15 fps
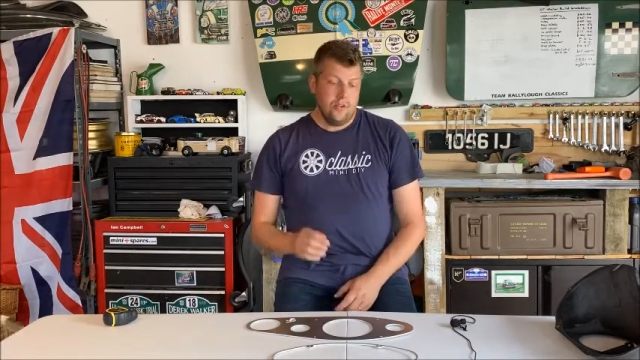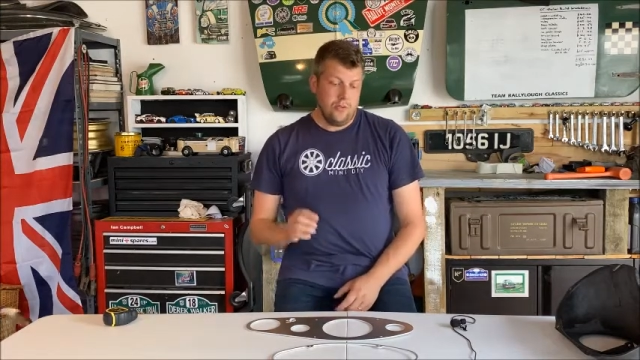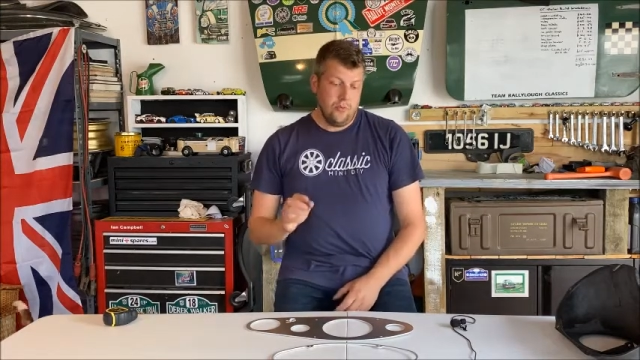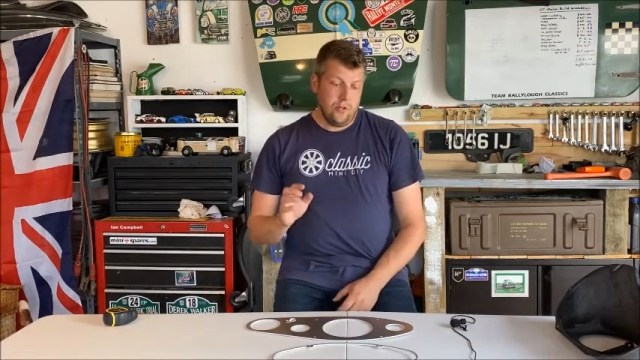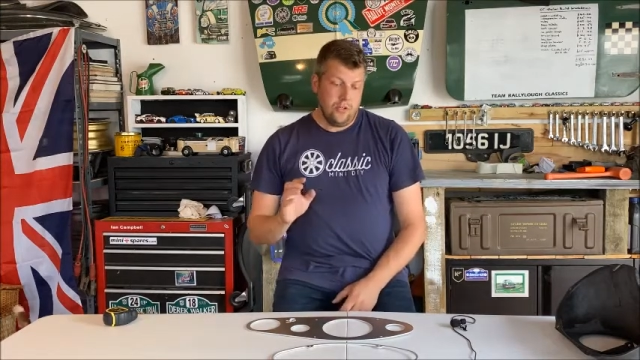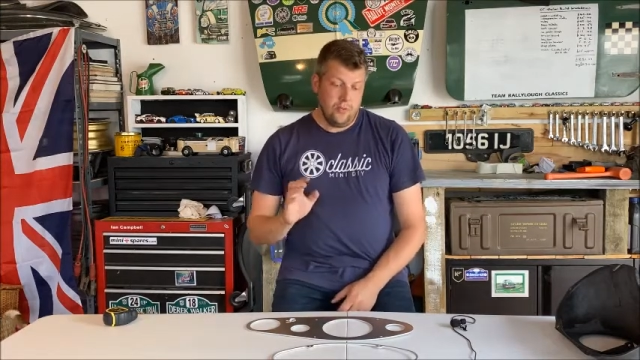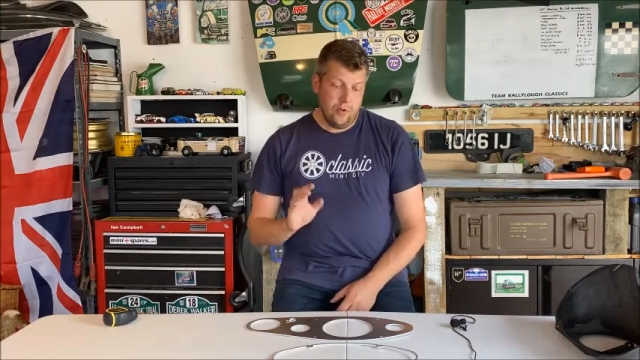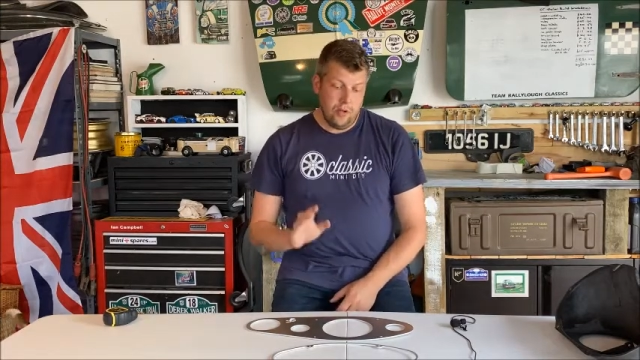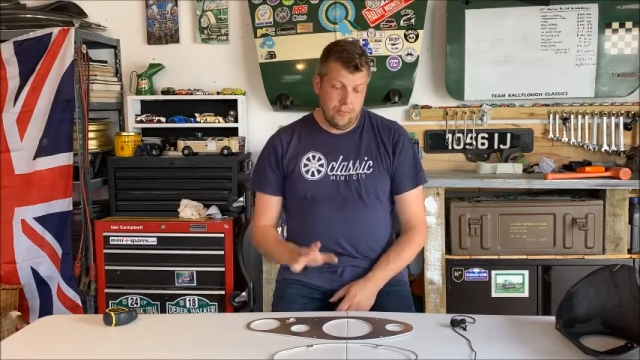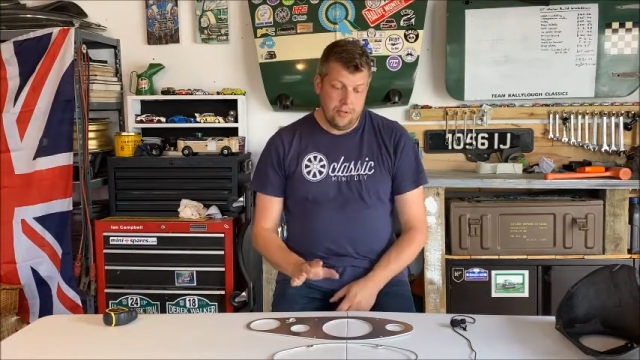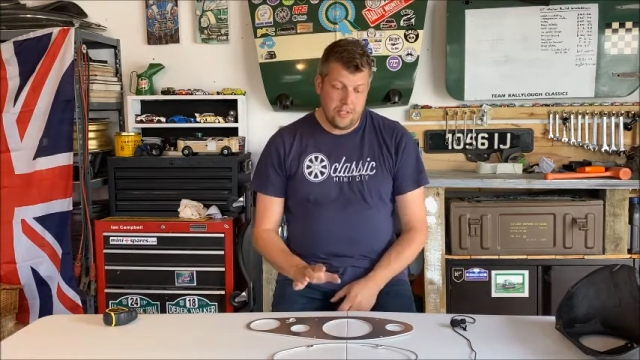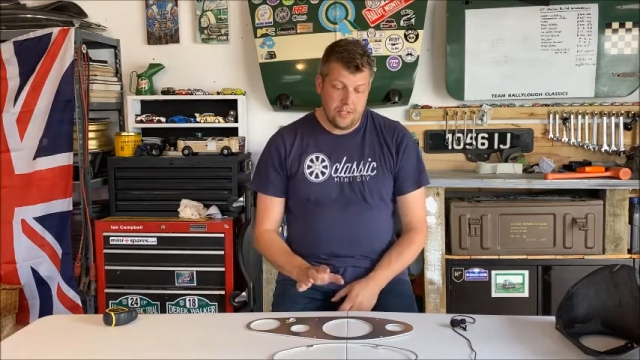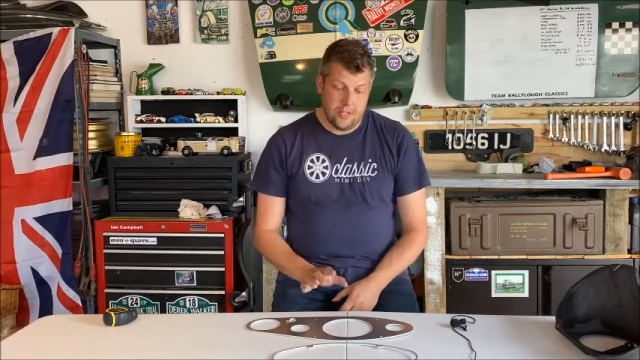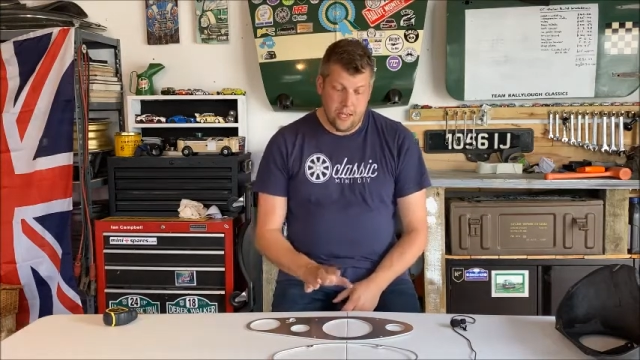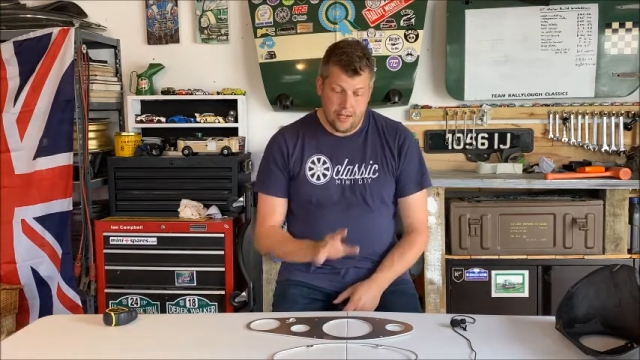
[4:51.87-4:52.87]
which we'll be
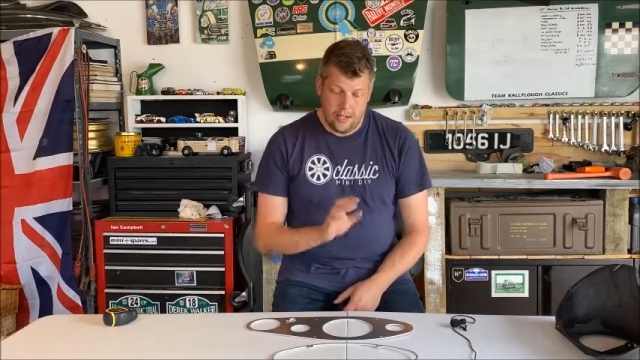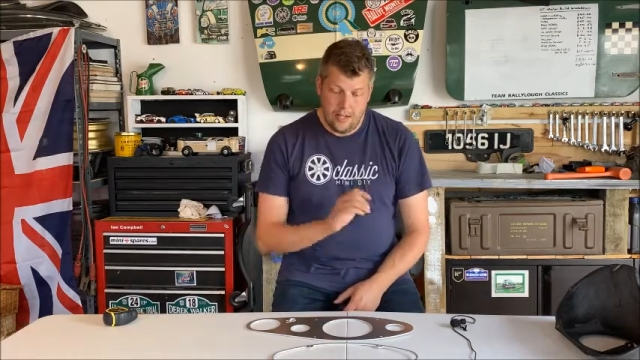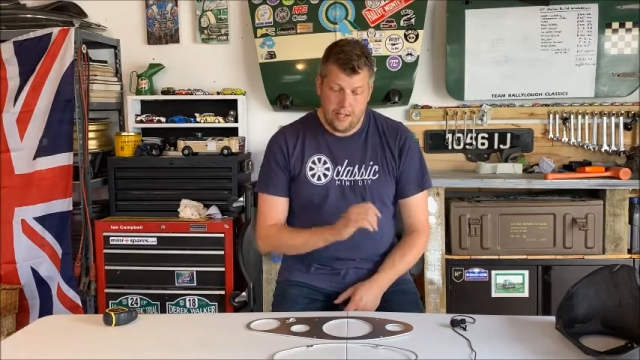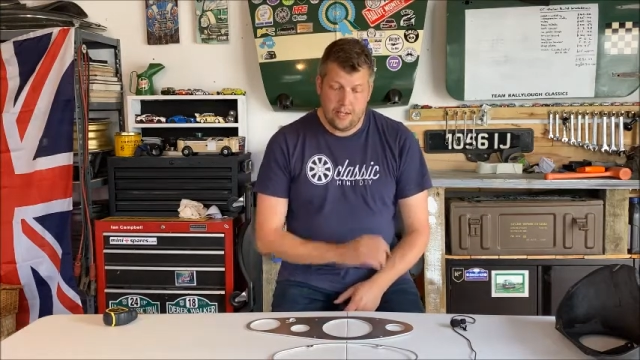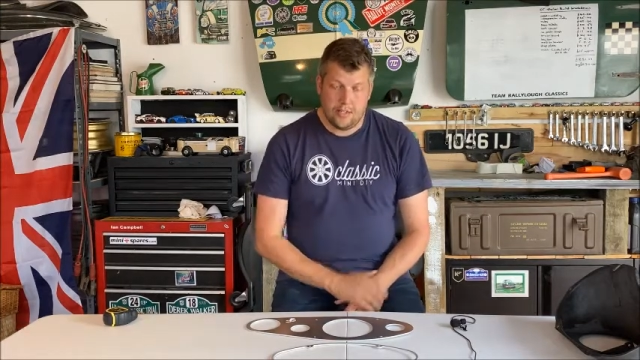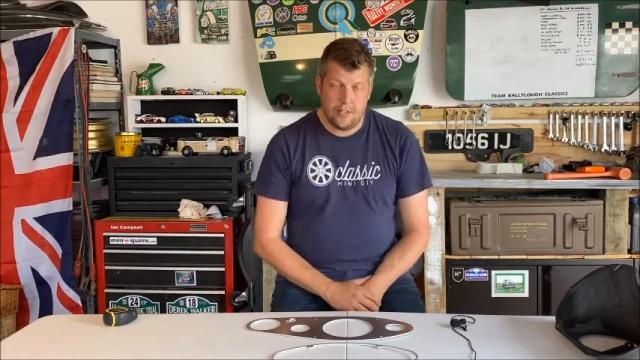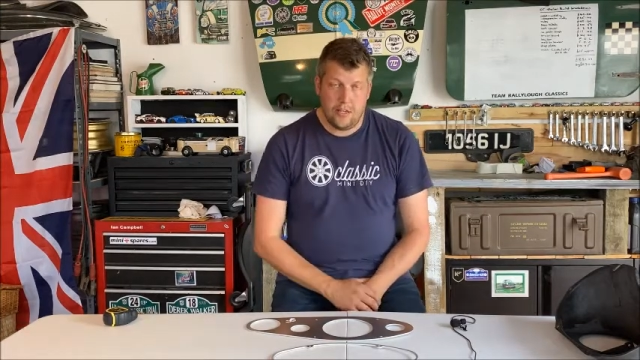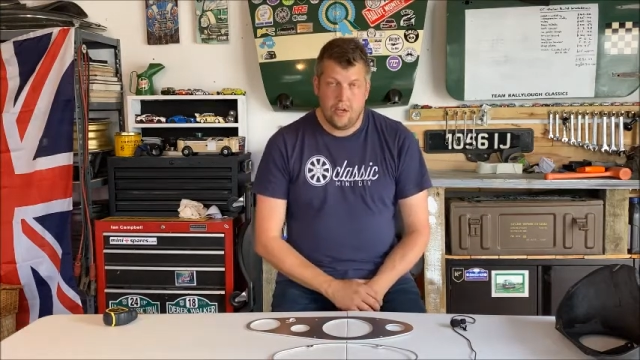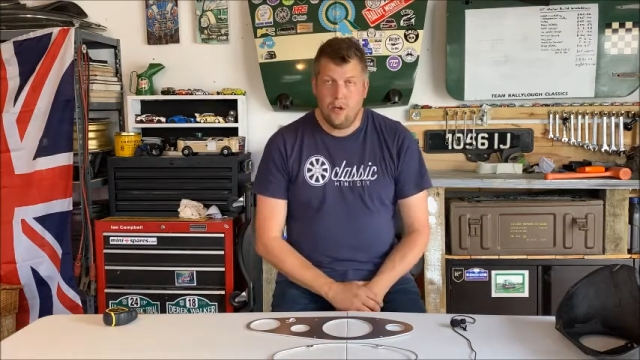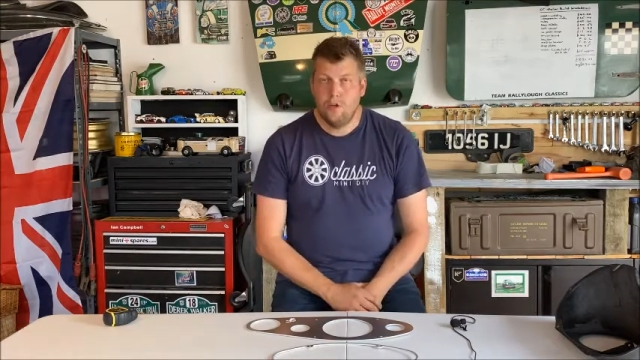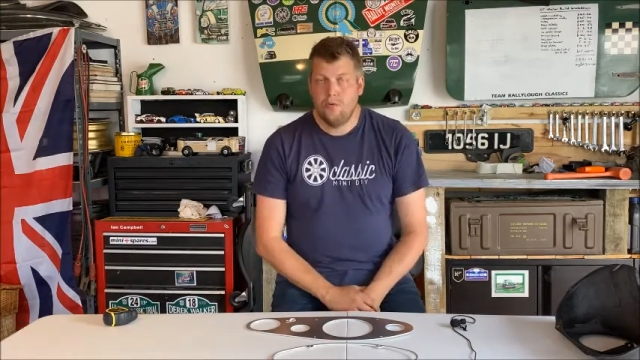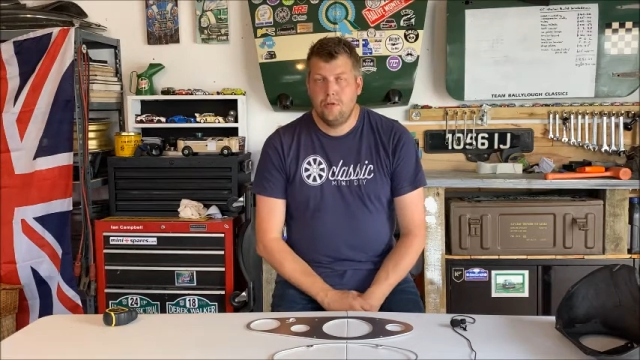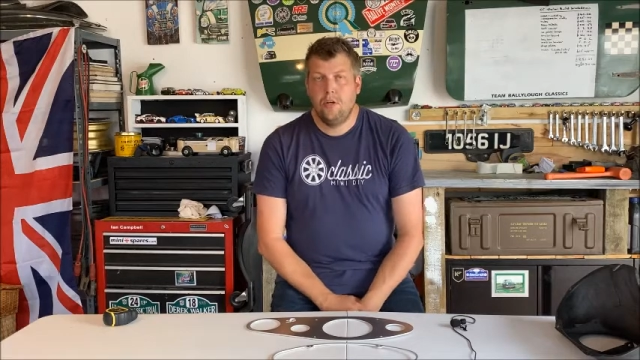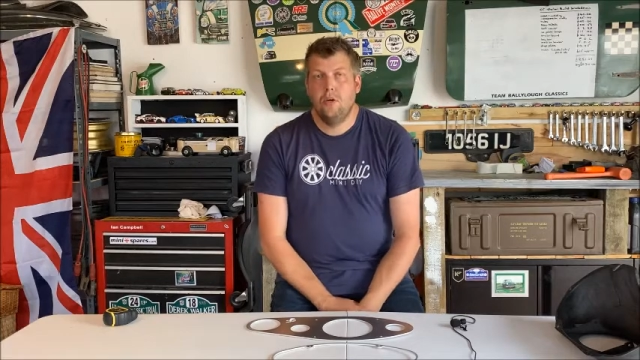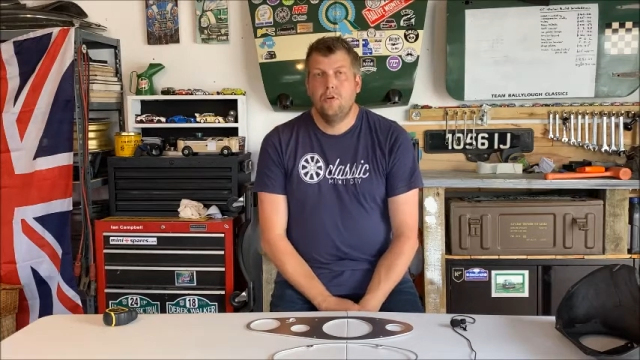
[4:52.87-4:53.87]
attending, is the
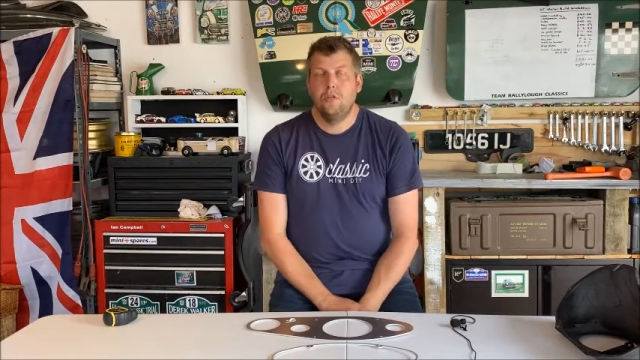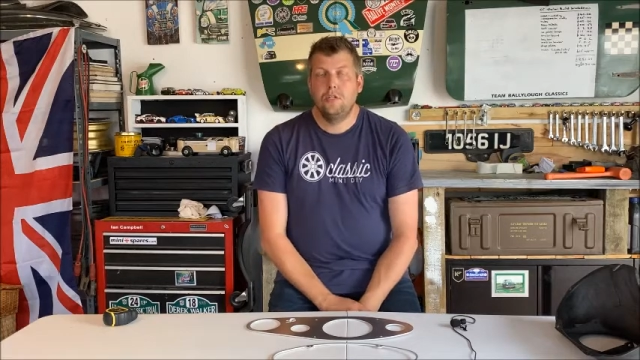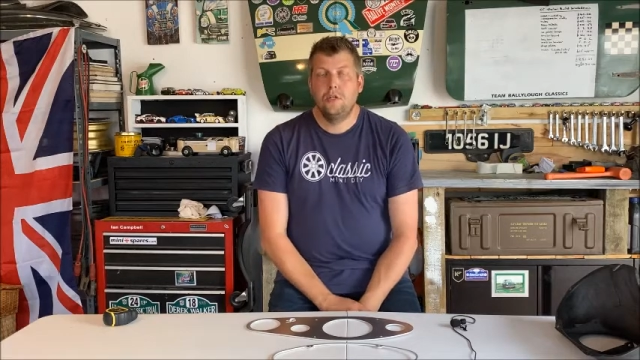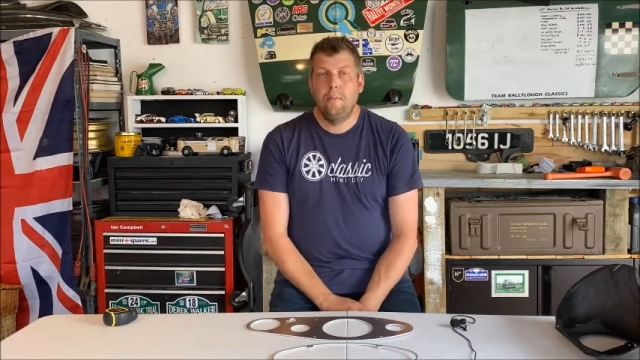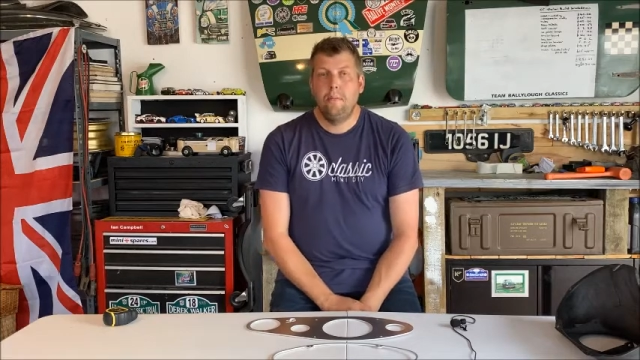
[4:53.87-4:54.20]
Causeway Coast